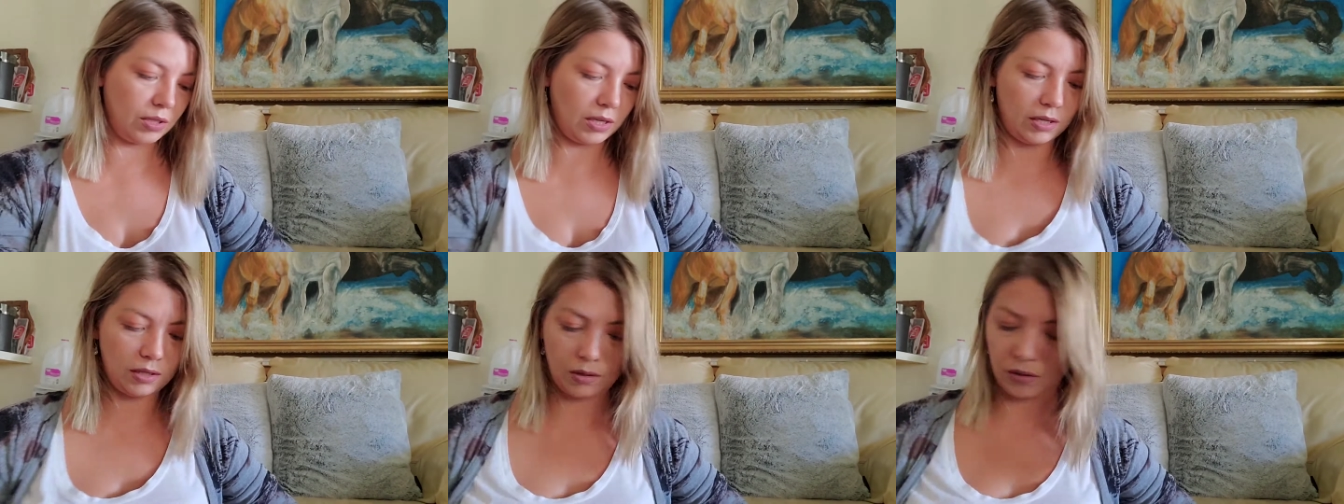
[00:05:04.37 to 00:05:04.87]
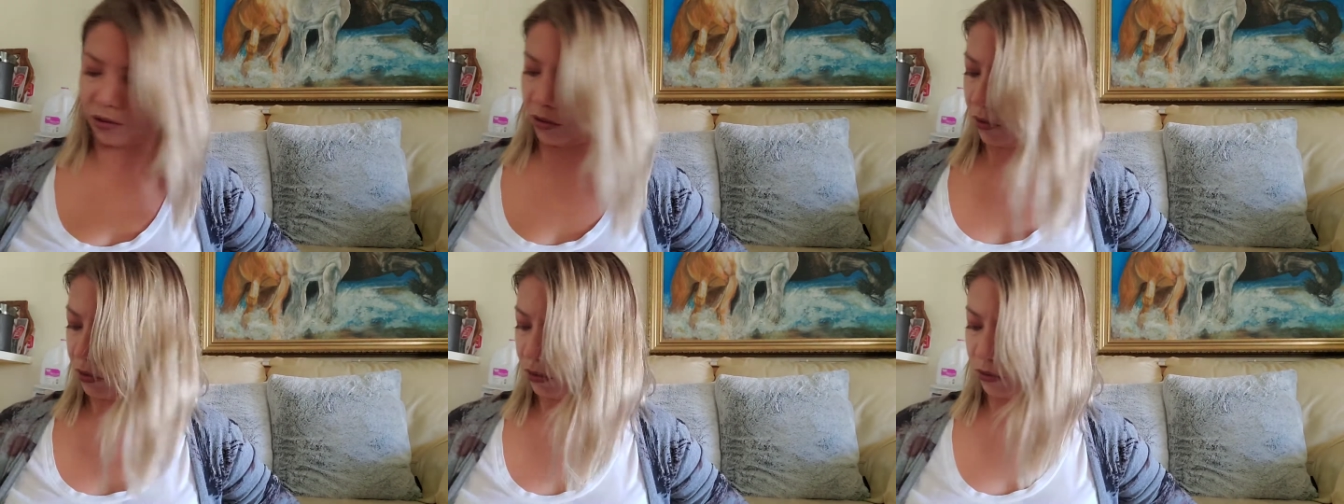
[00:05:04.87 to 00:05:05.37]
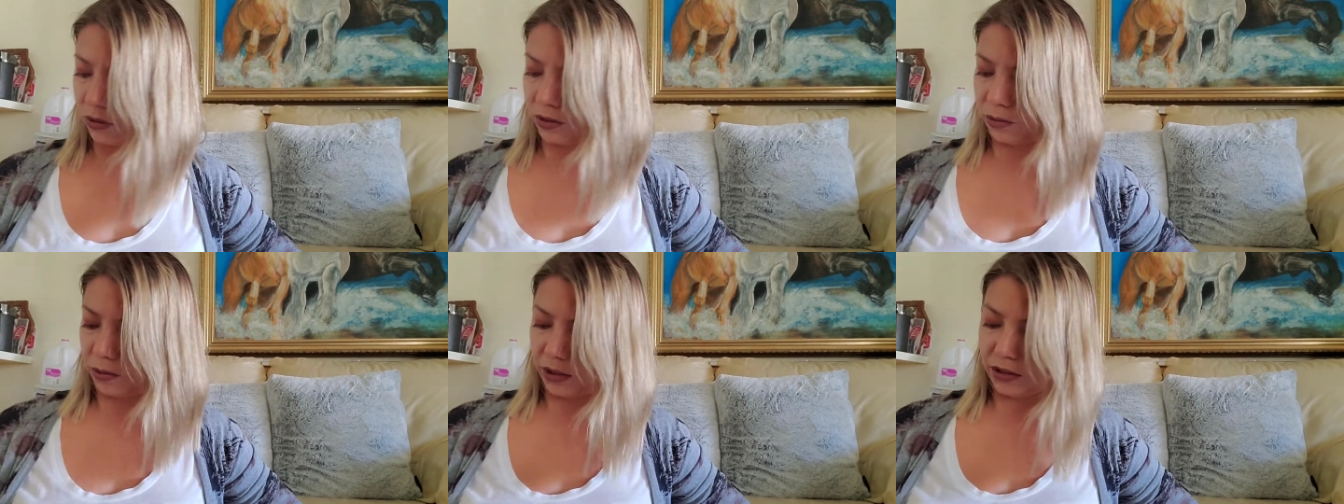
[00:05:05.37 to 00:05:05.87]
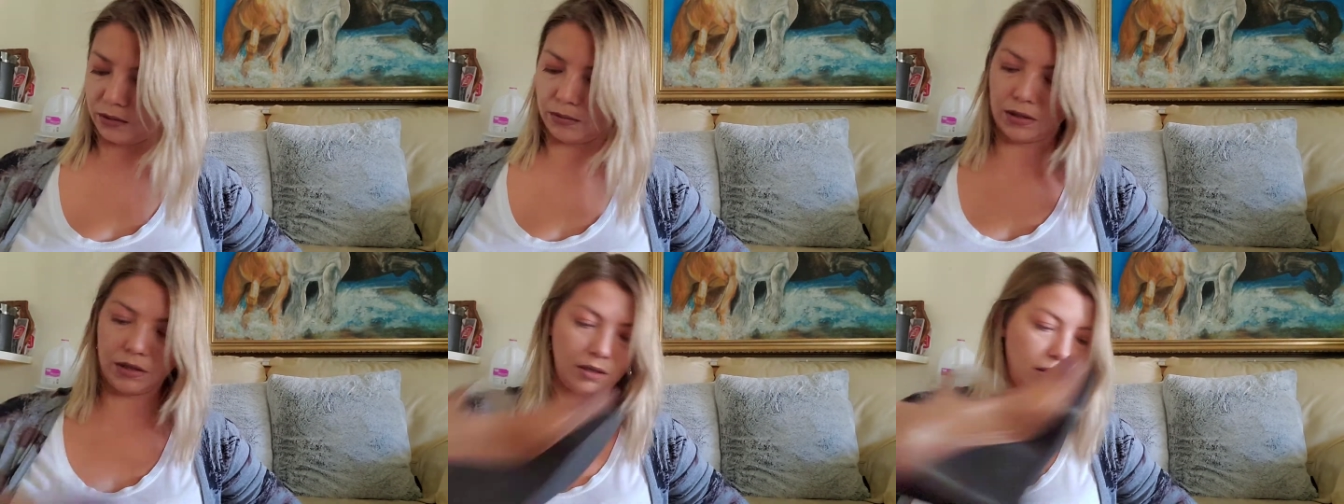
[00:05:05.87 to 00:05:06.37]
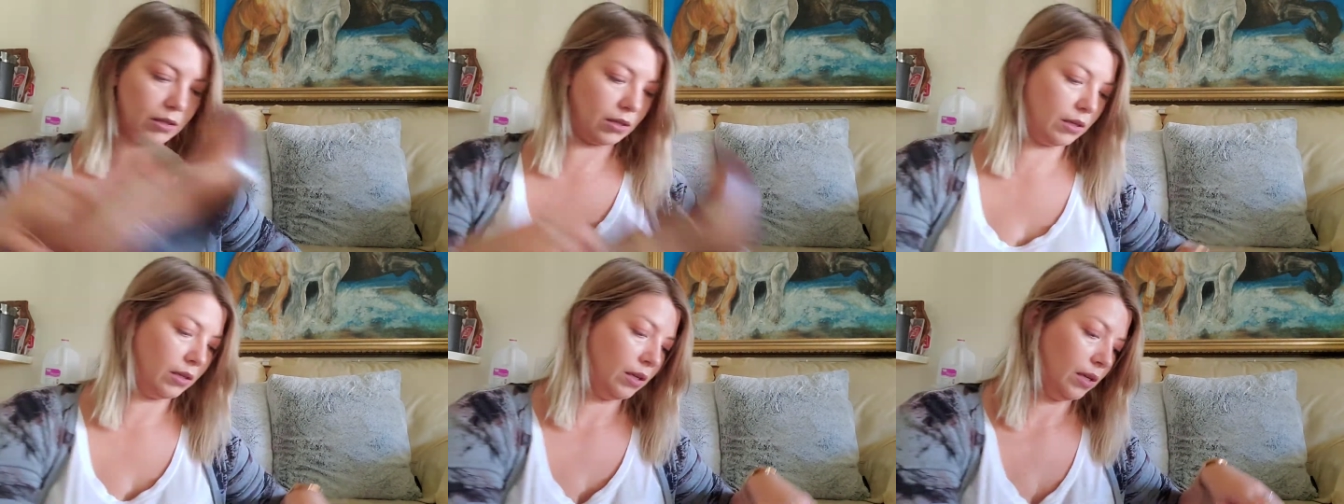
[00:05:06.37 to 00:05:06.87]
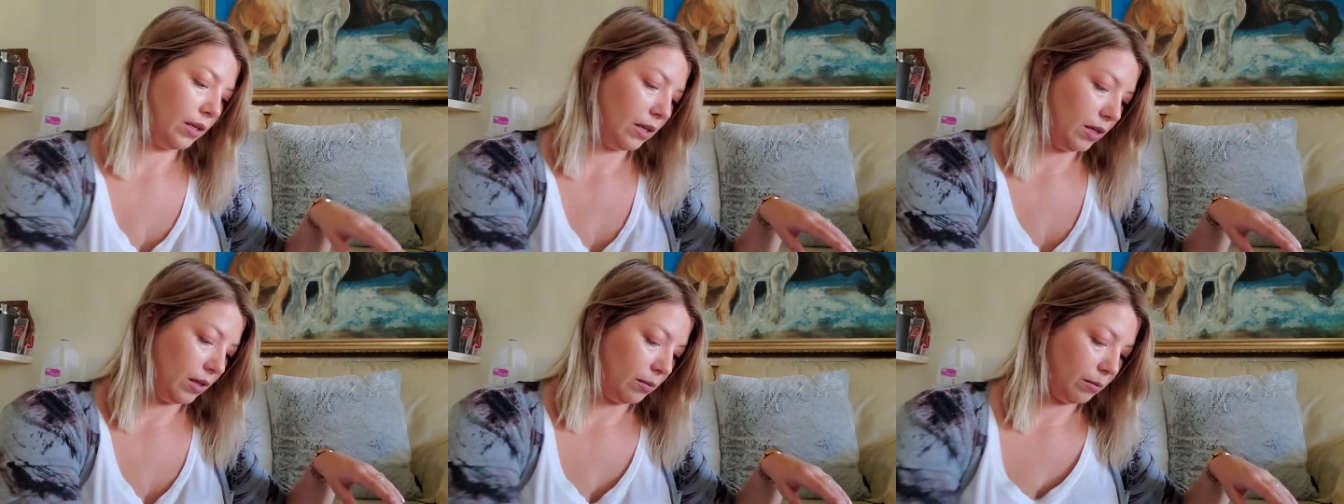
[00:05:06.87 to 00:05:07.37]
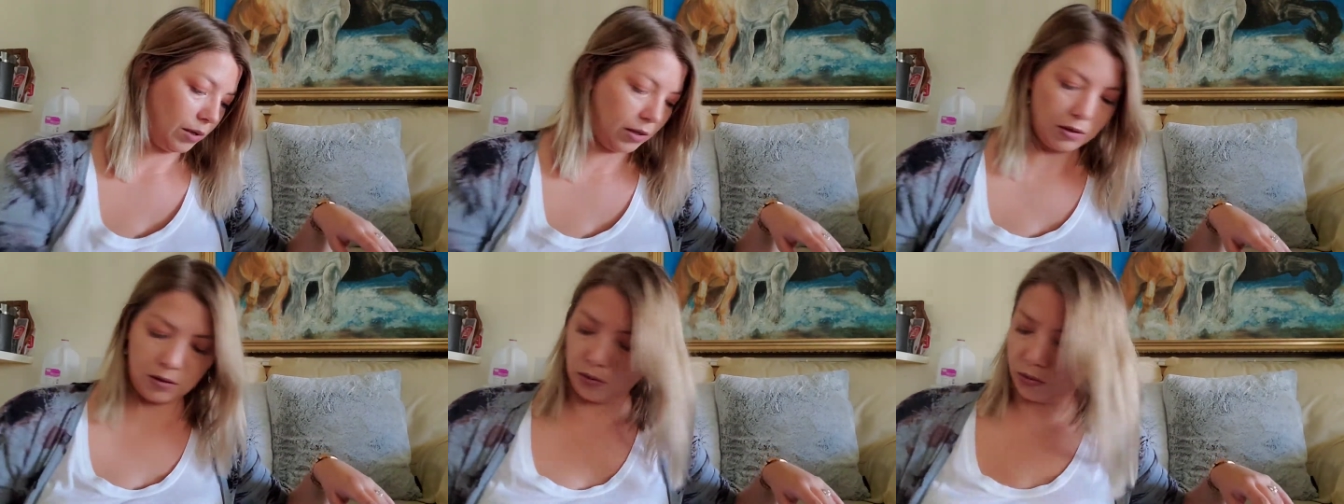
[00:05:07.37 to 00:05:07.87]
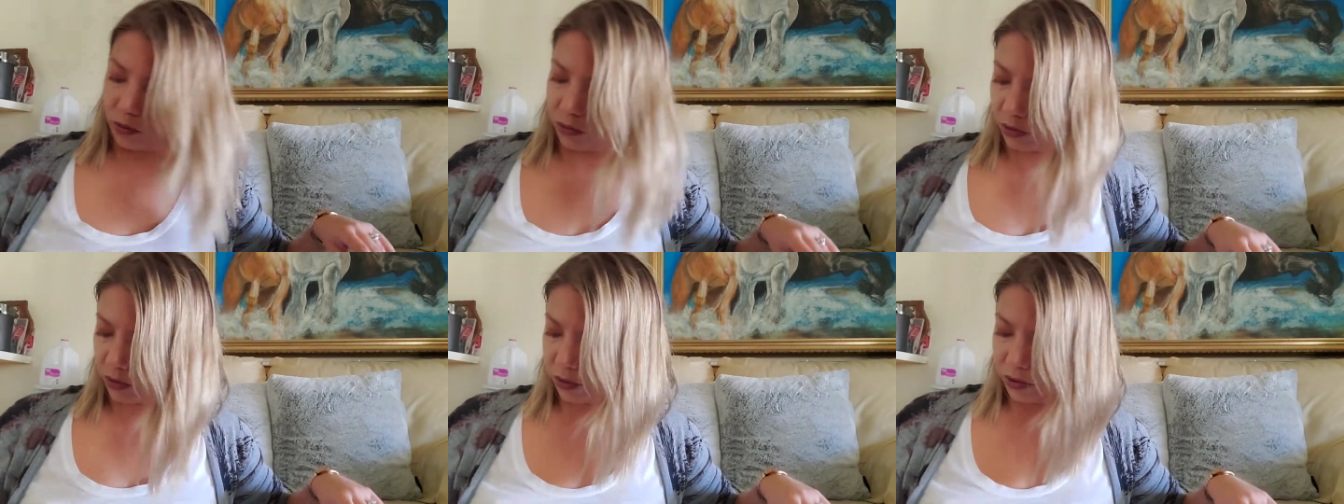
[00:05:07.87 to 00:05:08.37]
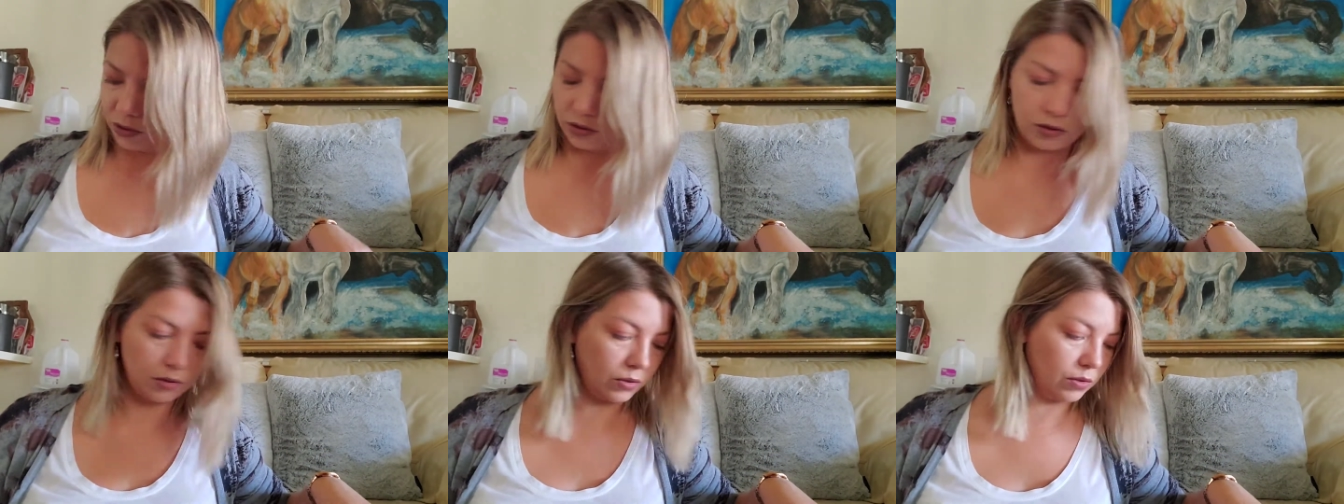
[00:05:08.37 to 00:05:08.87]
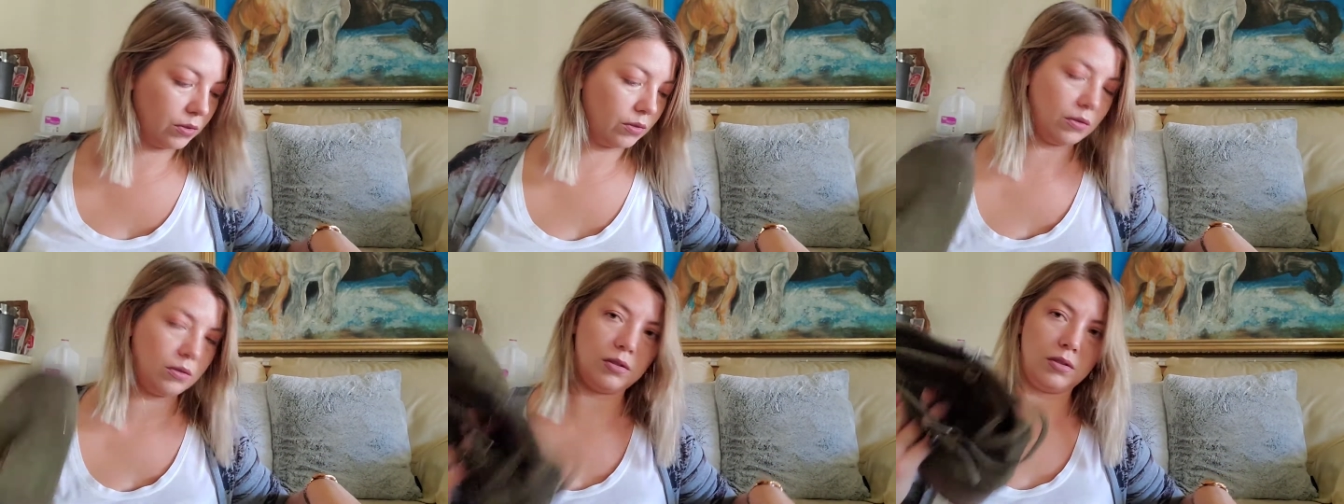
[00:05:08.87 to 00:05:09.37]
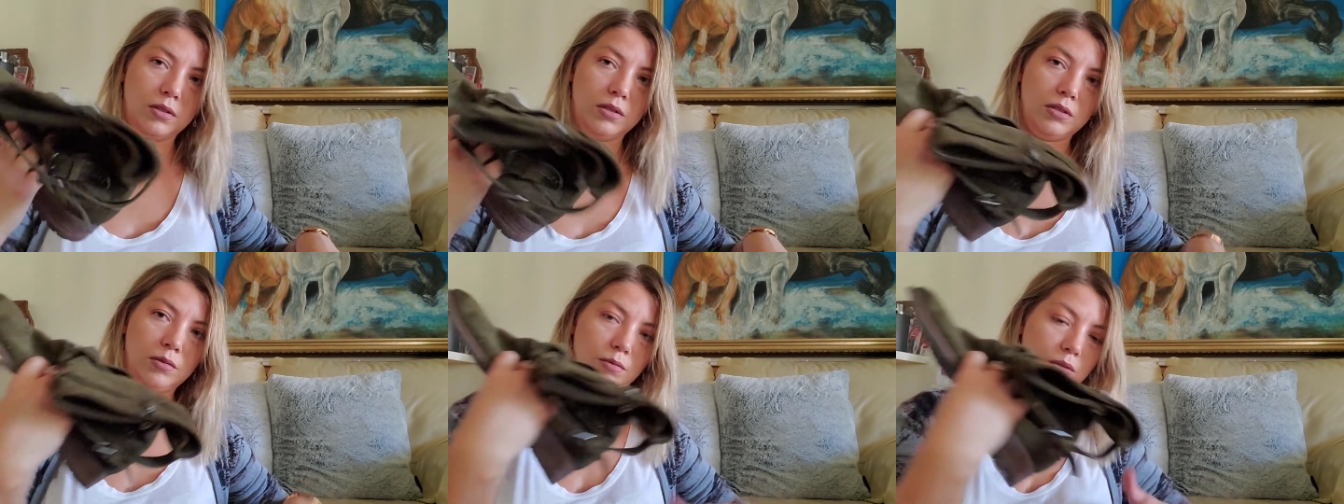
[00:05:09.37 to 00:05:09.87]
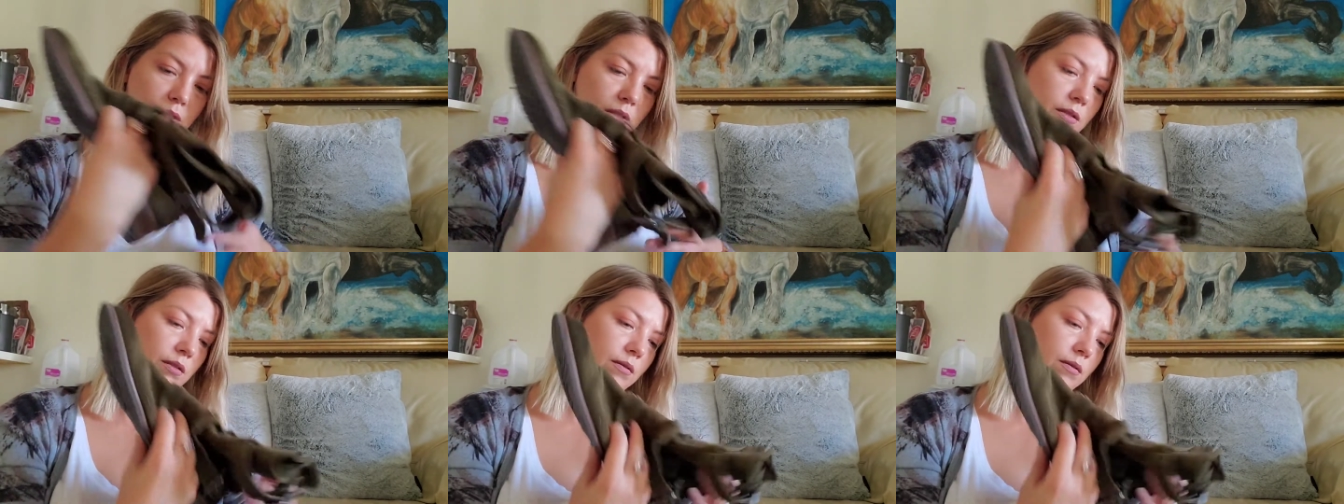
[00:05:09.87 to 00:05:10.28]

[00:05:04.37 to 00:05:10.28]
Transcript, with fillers: like the Stuart Weitzman, the Michael Kors, this one,